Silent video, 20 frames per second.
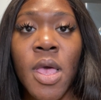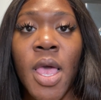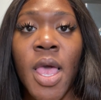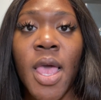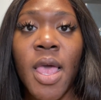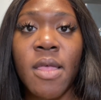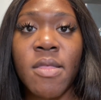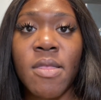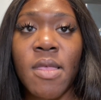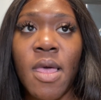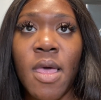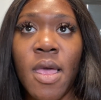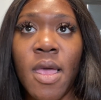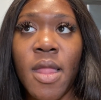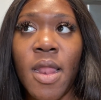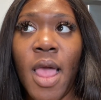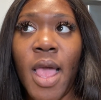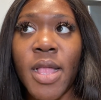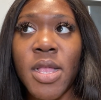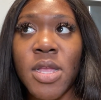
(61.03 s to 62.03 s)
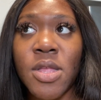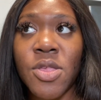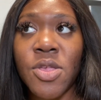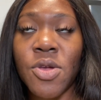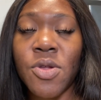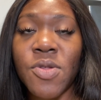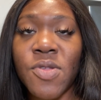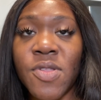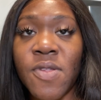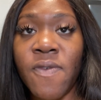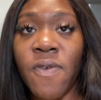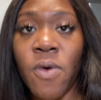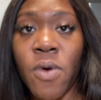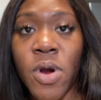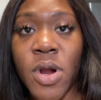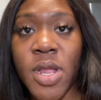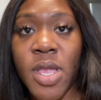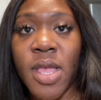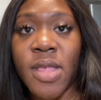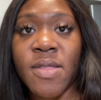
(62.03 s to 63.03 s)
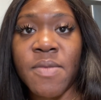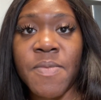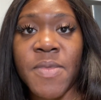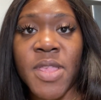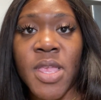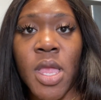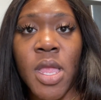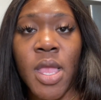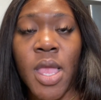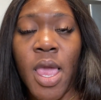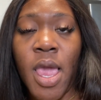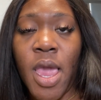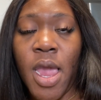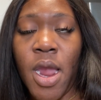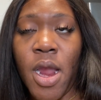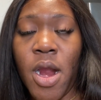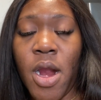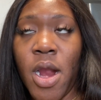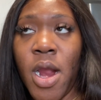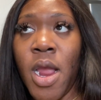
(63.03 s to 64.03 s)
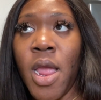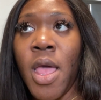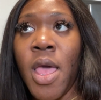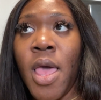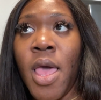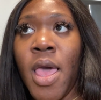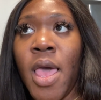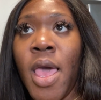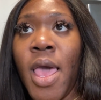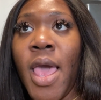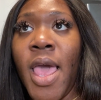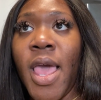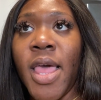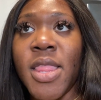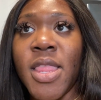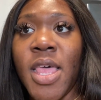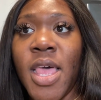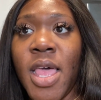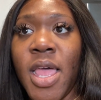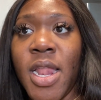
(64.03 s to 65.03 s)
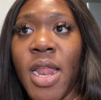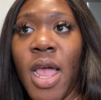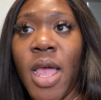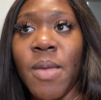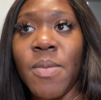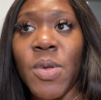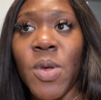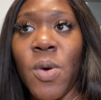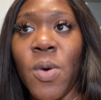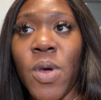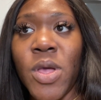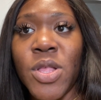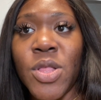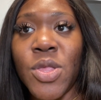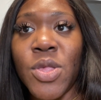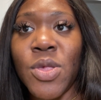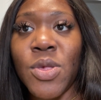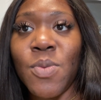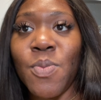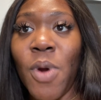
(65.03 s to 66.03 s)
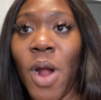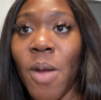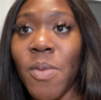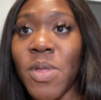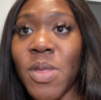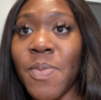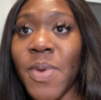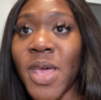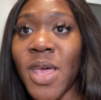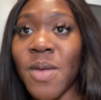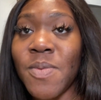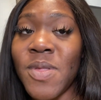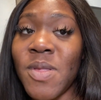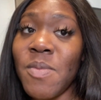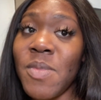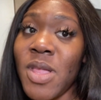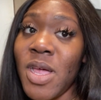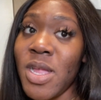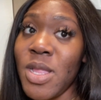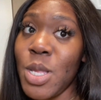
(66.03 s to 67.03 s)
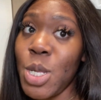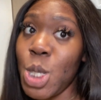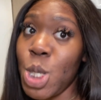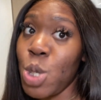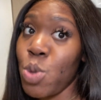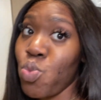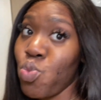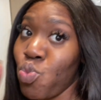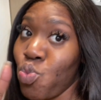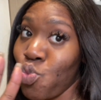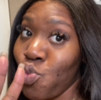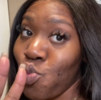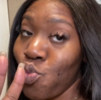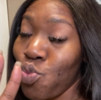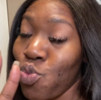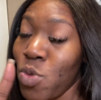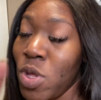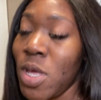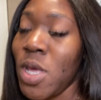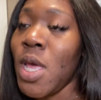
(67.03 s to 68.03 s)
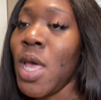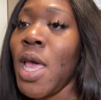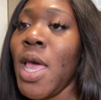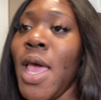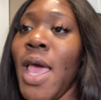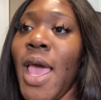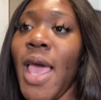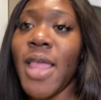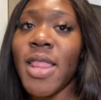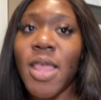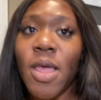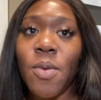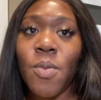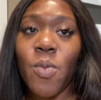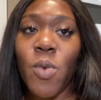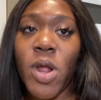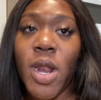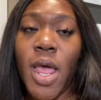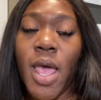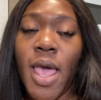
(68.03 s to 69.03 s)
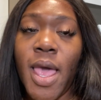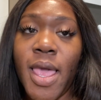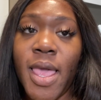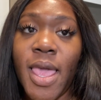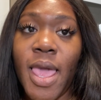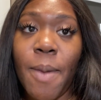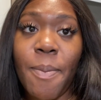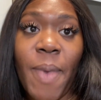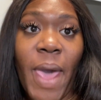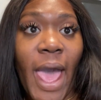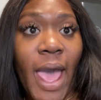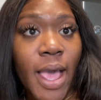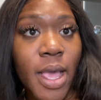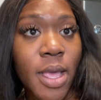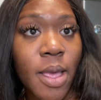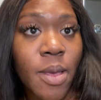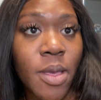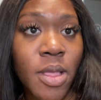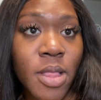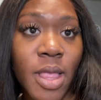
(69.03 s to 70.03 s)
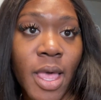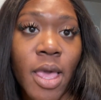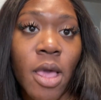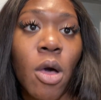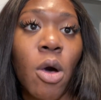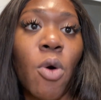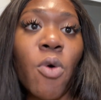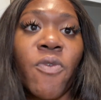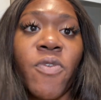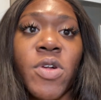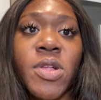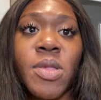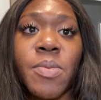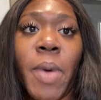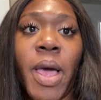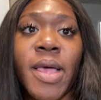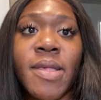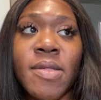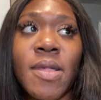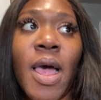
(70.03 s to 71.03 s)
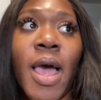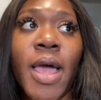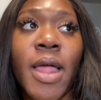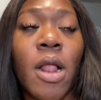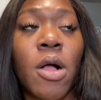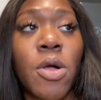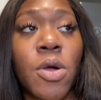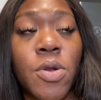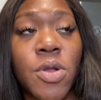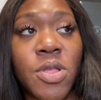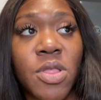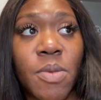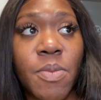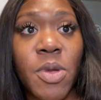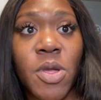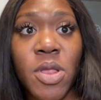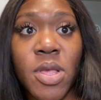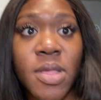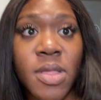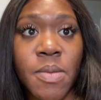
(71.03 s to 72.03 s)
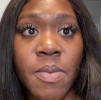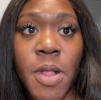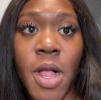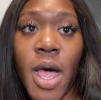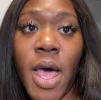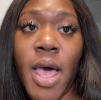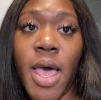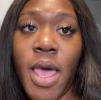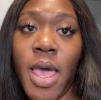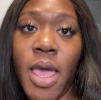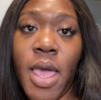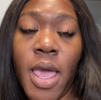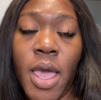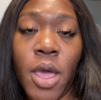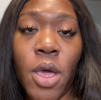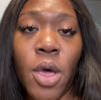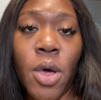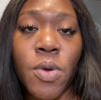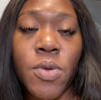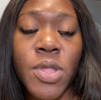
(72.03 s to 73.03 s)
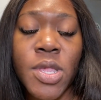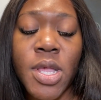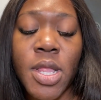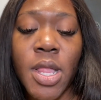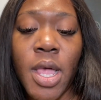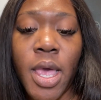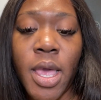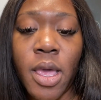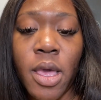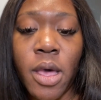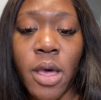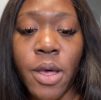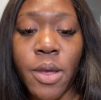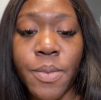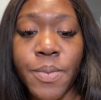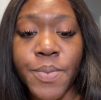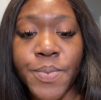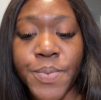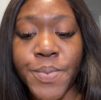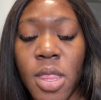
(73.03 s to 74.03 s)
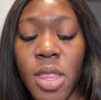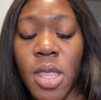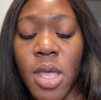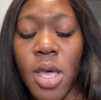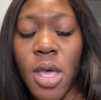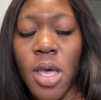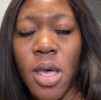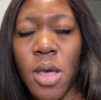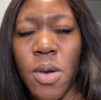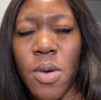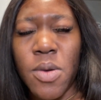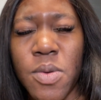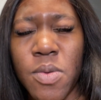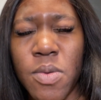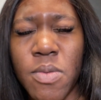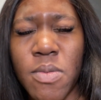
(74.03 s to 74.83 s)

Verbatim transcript: and then I need to go to Sephora to get some skincare, and then I'm going to probably pick up some lunch. And then when I get back, like, over to my side, I'll go to the beauty supply and go to, like, um, the,